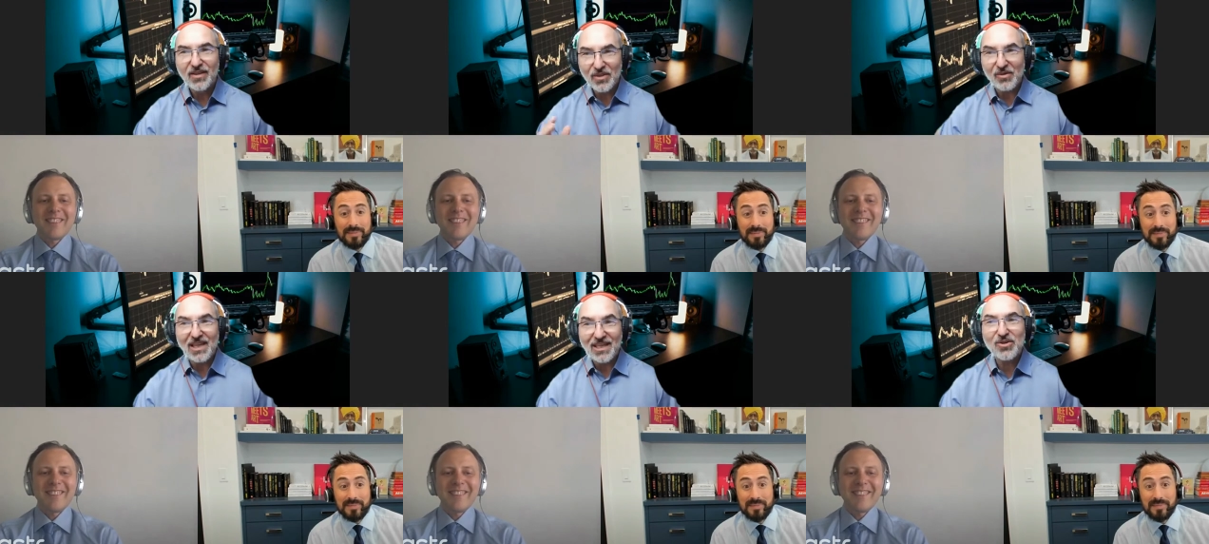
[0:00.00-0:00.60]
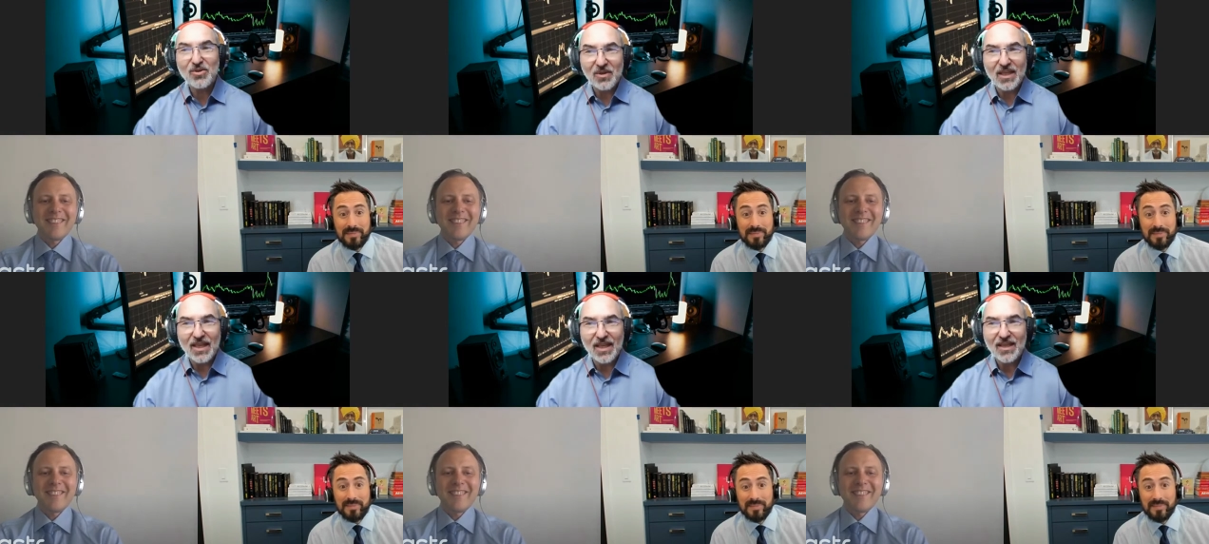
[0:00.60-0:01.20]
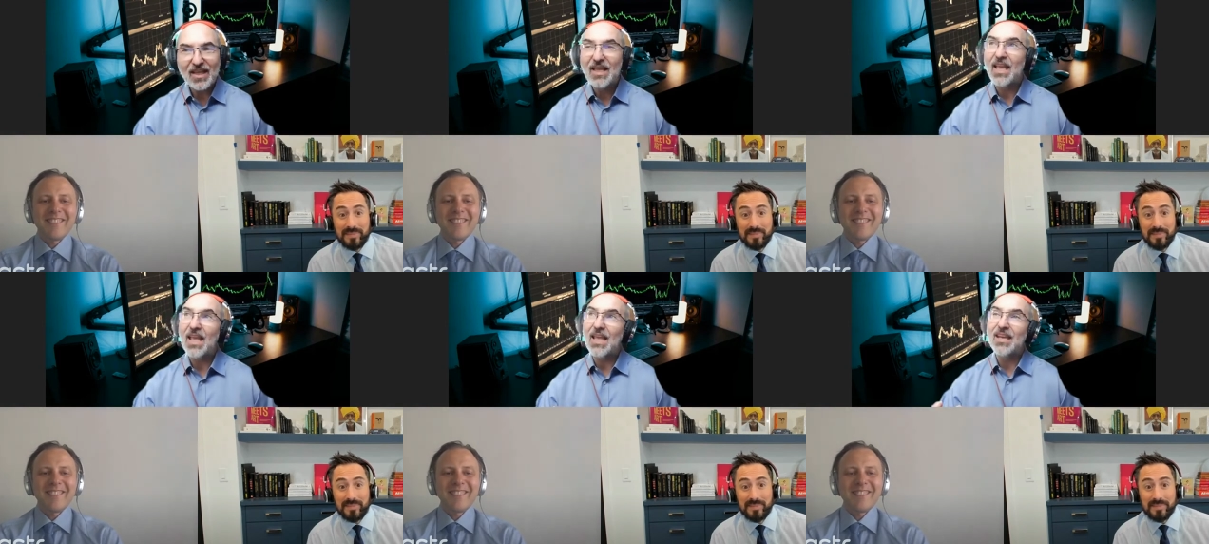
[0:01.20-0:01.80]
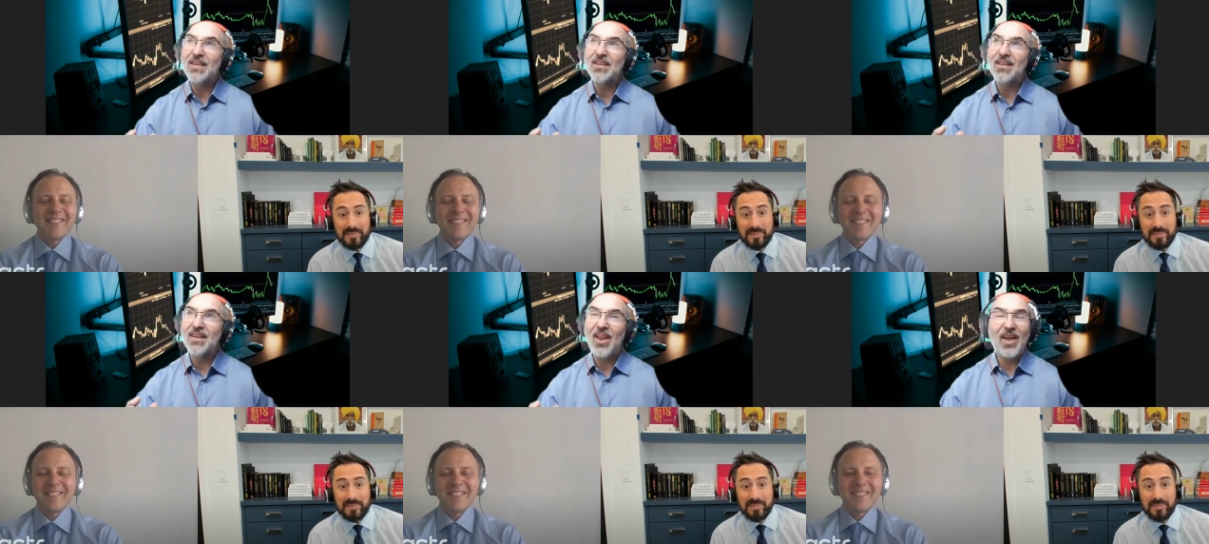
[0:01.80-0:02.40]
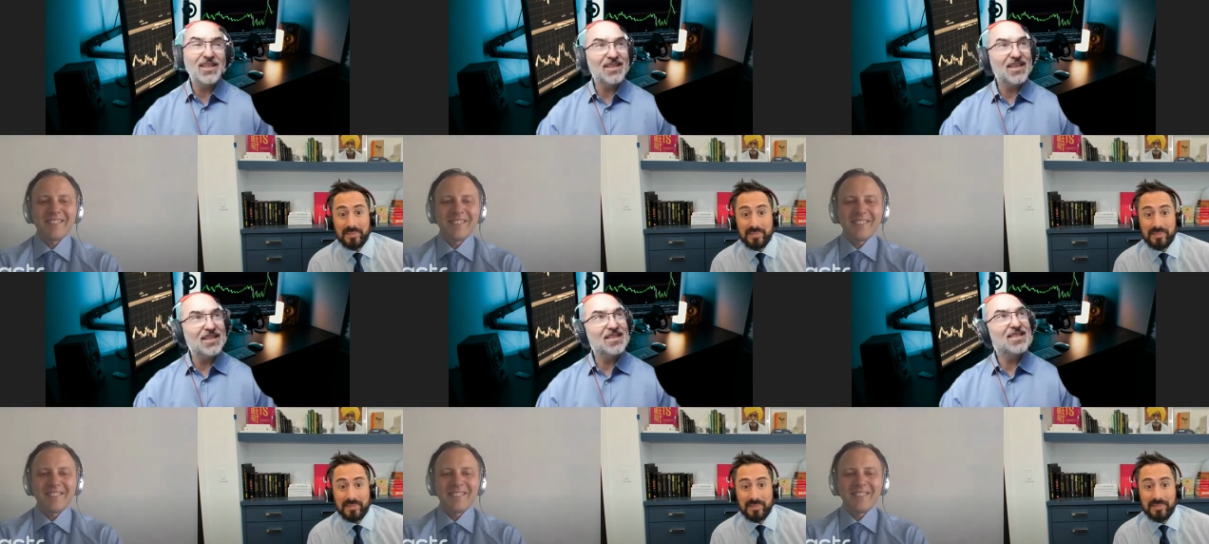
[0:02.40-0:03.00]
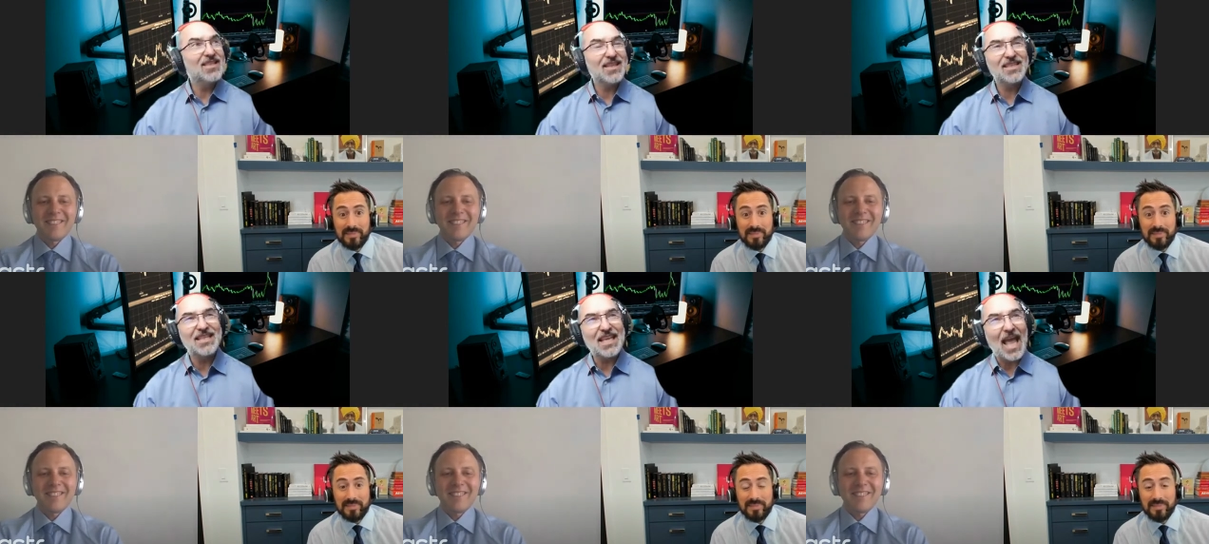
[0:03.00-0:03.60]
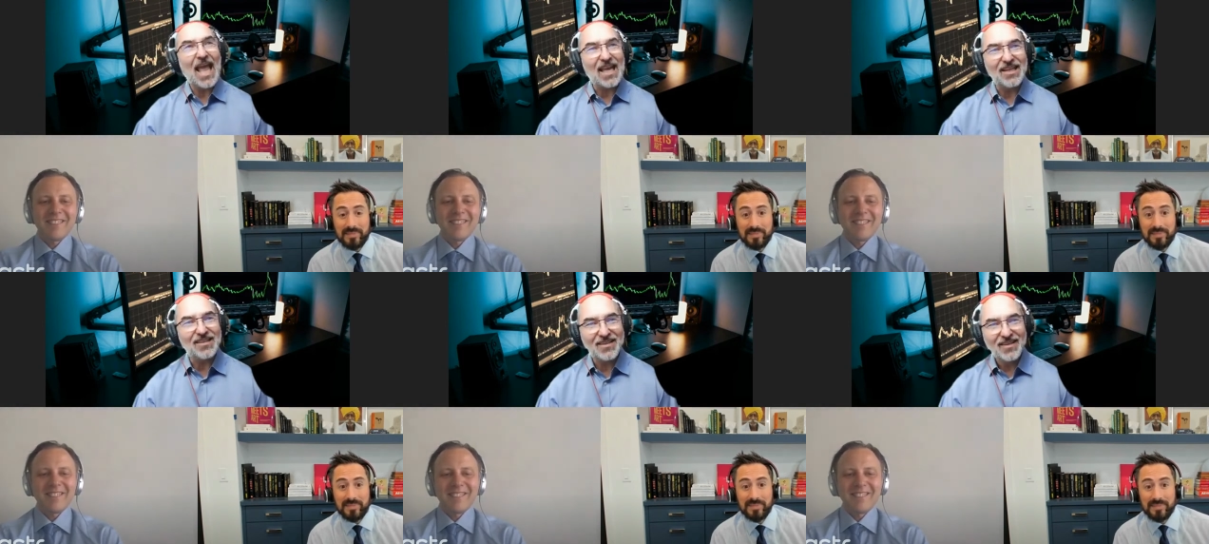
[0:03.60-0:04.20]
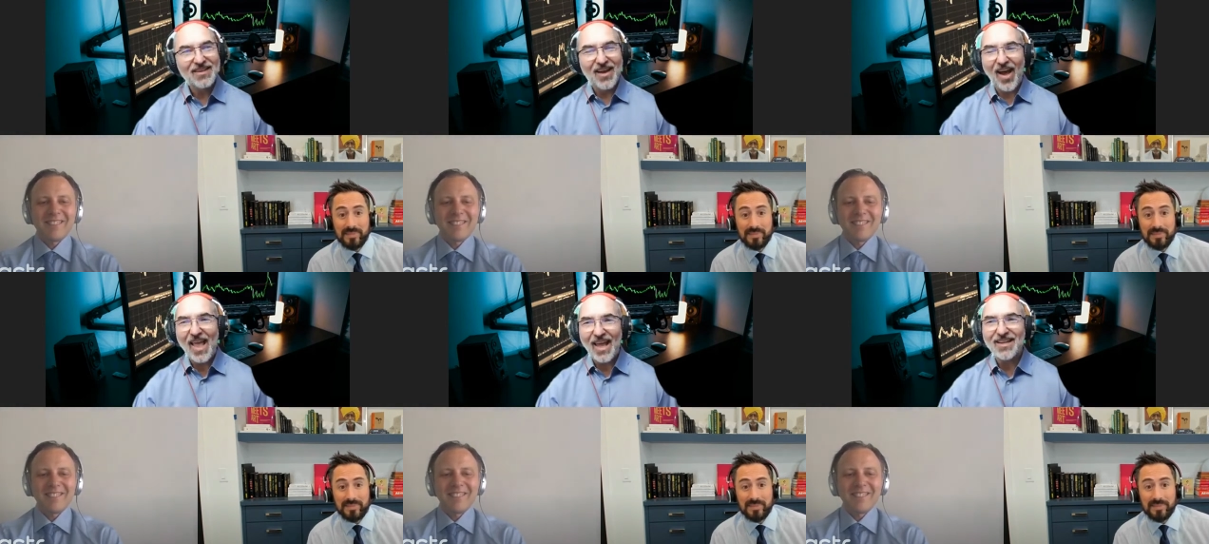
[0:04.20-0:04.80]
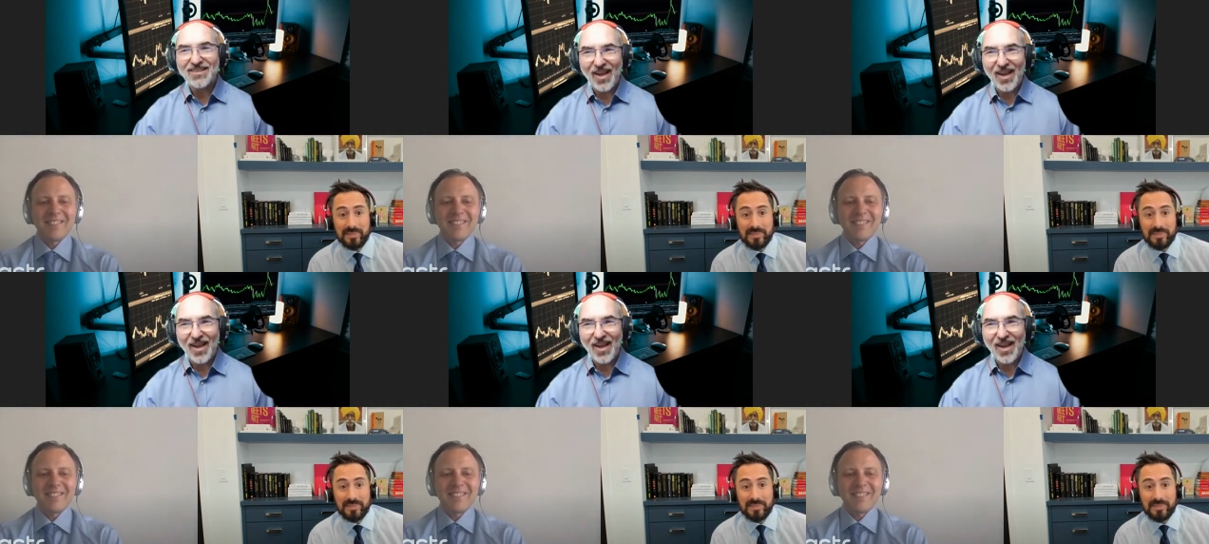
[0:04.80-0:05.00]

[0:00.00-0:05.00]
Speaker 1: So, literally in 1968, I had a